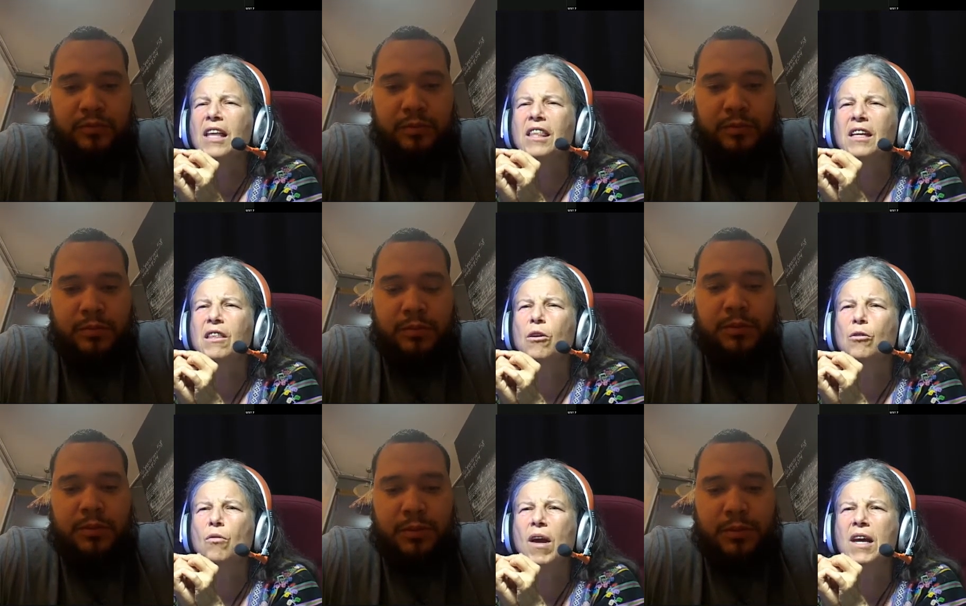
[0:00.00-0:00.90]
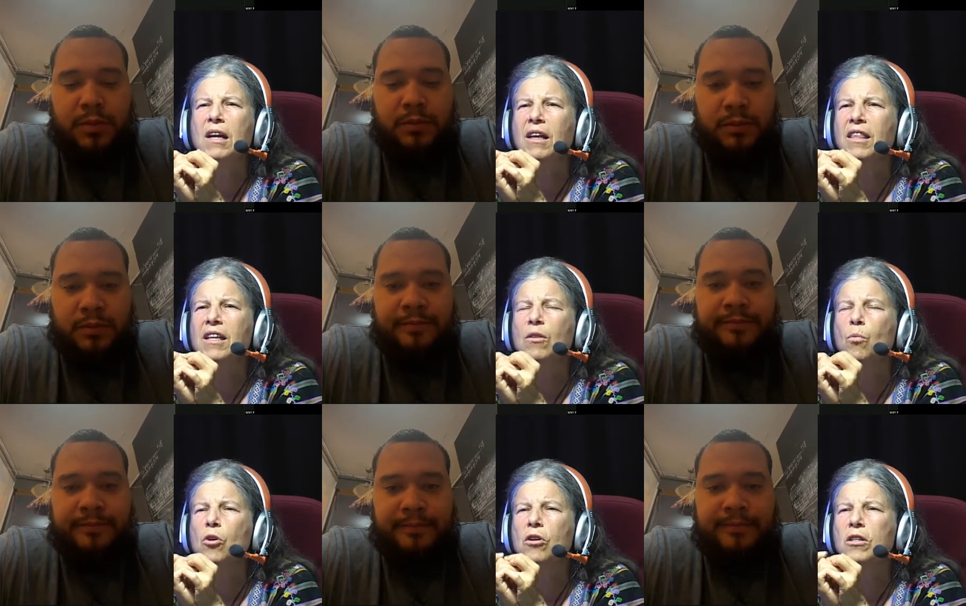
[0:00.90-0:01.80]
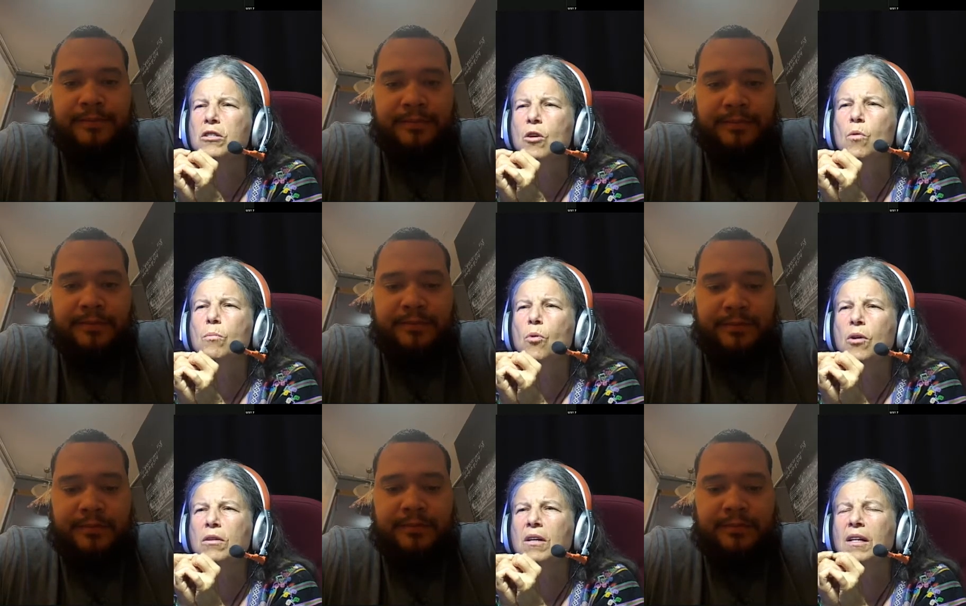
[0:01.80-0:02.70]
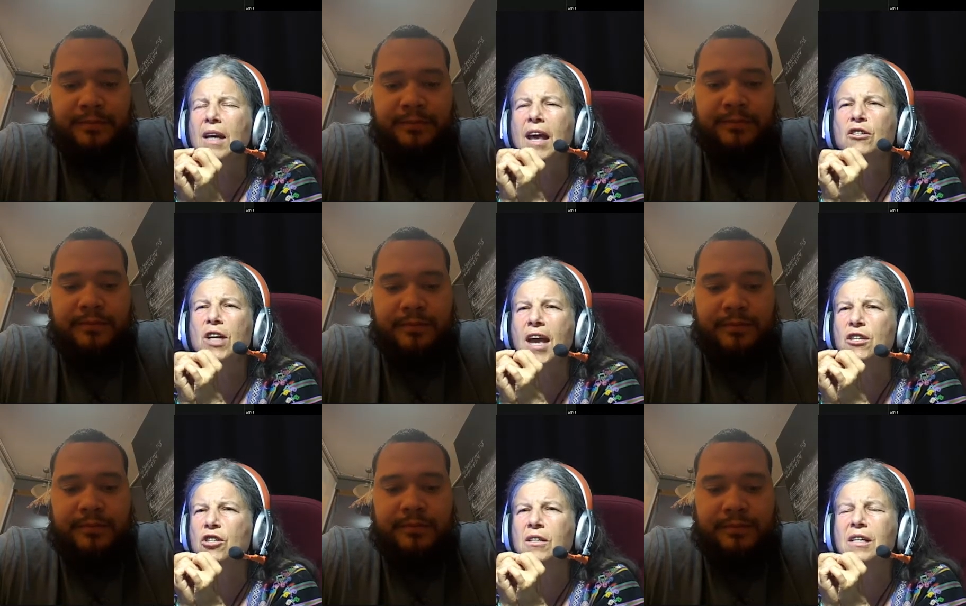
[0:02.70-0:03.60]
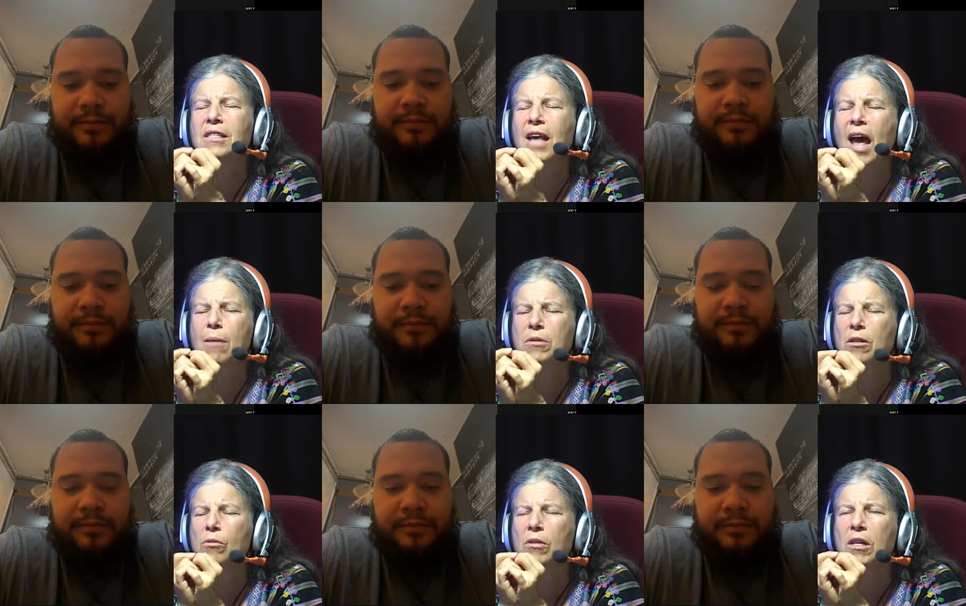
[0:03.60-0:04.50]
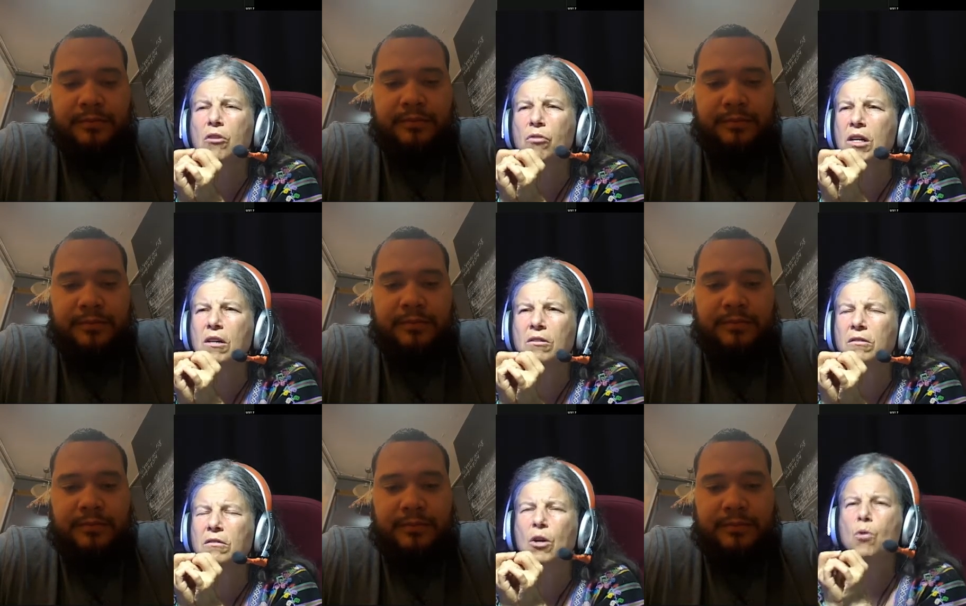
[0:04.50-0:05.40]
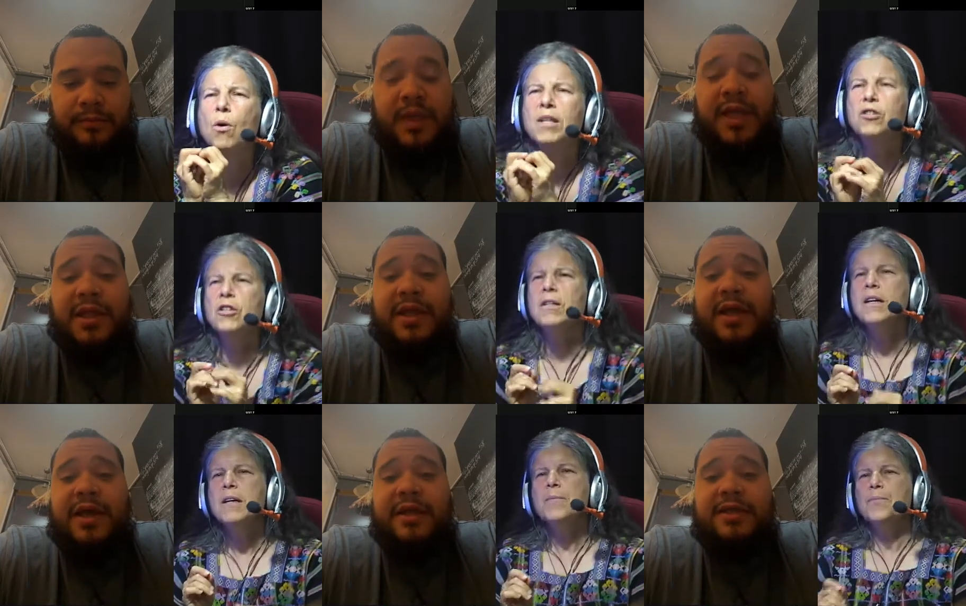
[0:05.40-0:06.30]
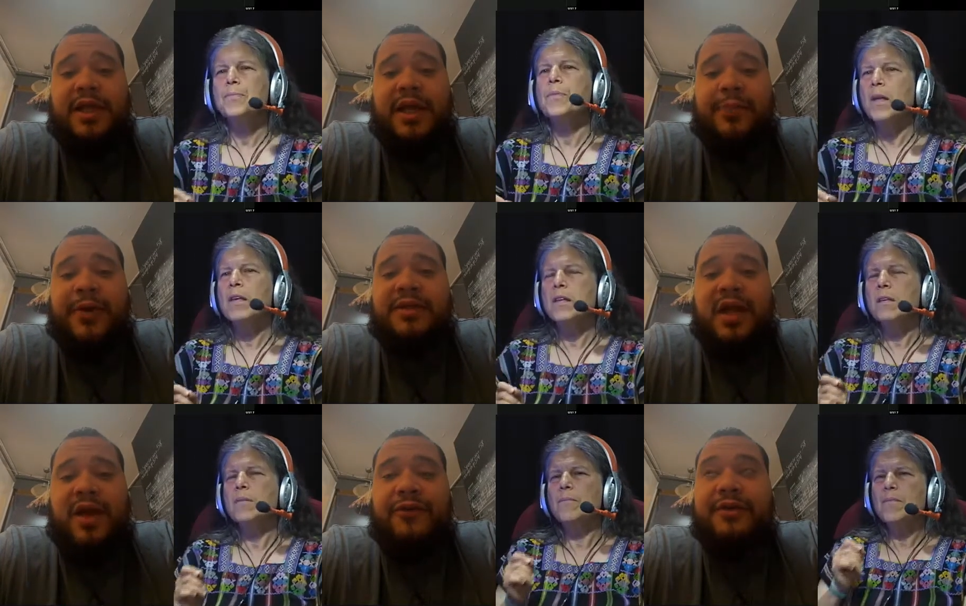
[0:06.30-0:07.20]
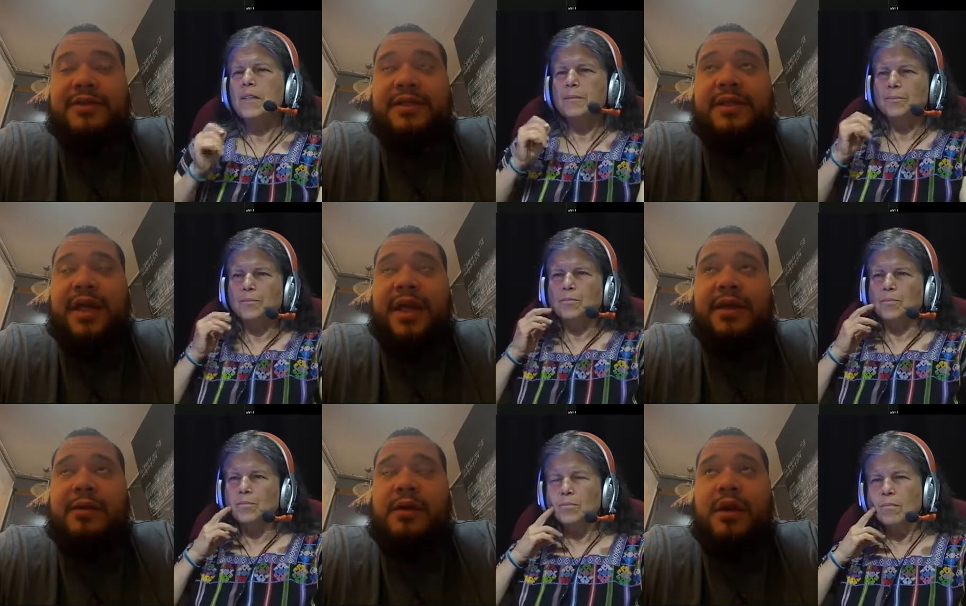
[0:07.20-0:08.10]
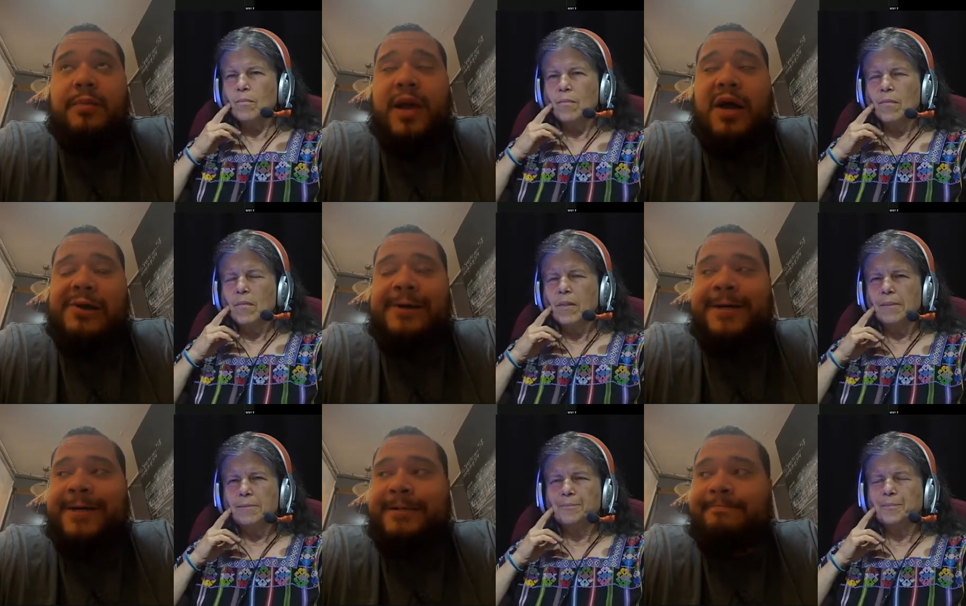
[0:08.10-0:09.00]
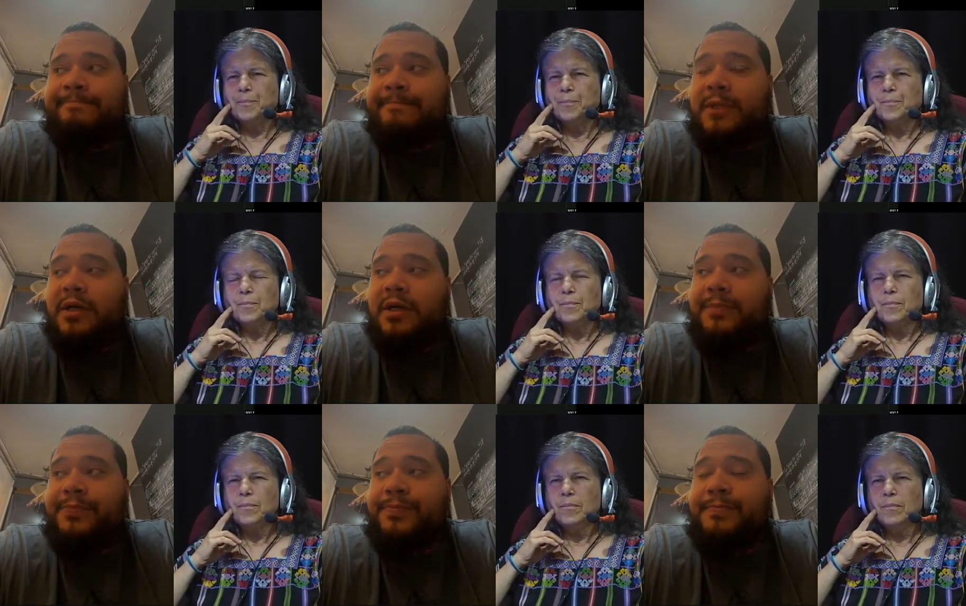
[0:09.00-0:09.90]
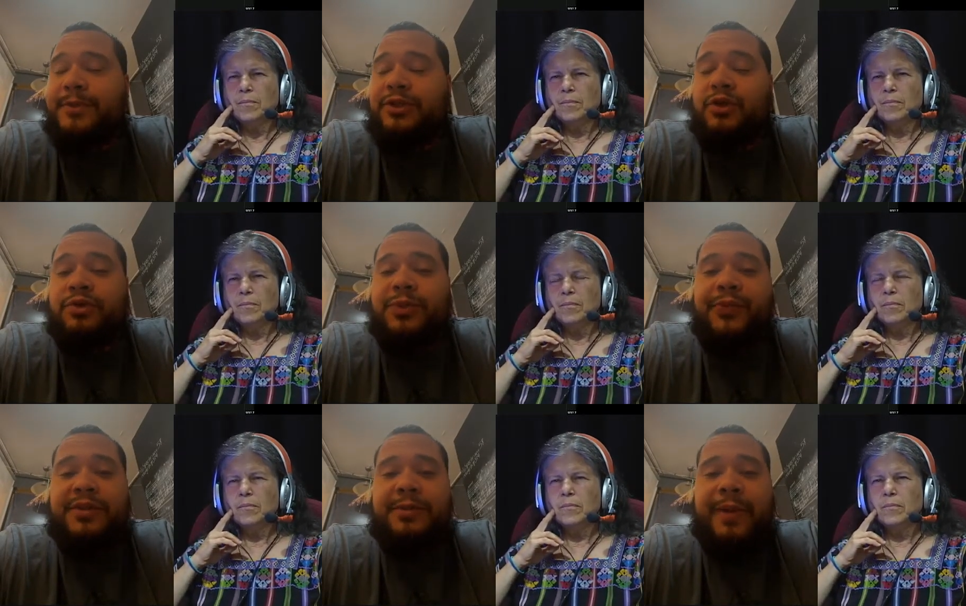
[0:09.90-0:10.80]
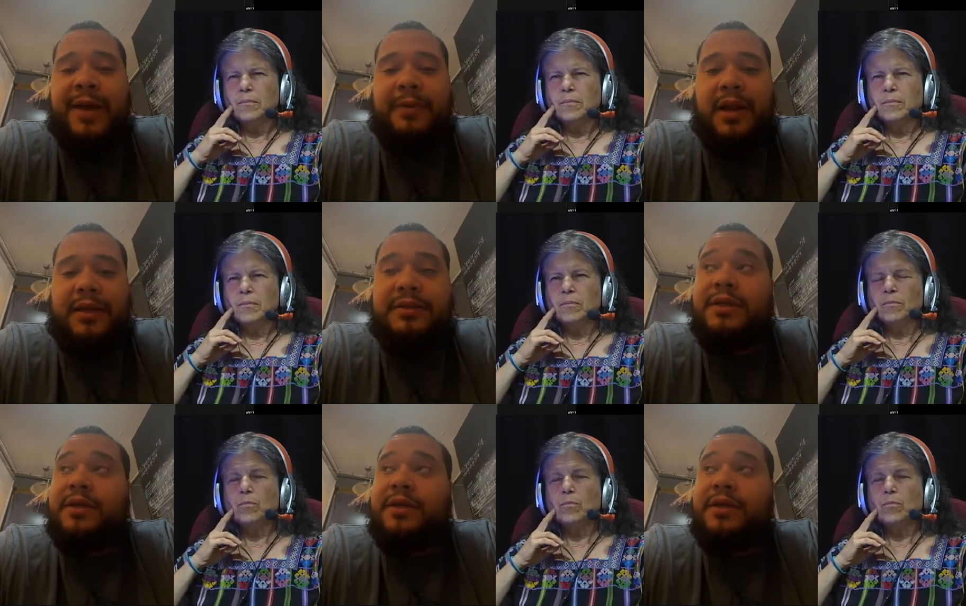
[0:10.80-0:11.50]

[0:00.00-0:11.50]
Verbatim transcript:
Speaker 1: I think they're great. I think the work is so important, and education is absolutely critical. No question. Yeah, they
Speaker 2: did actually a press conference today about um, the the school to prison pipeline.